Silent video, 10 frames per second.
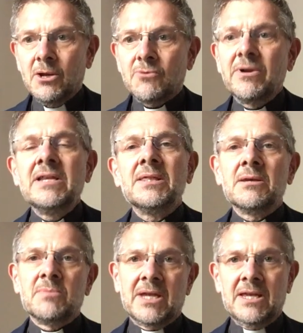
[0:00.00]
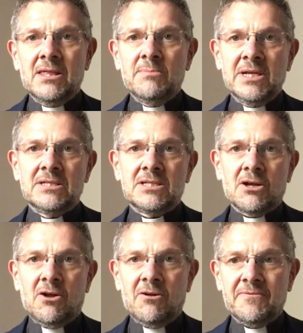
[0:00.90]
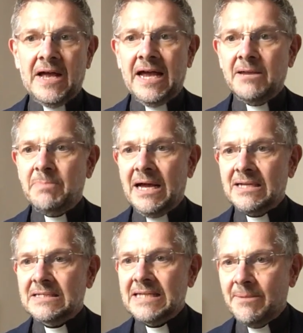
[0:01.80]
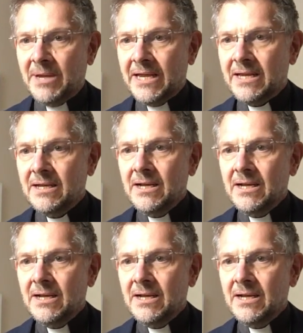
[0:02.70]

Reading them in the midst of a pandemic,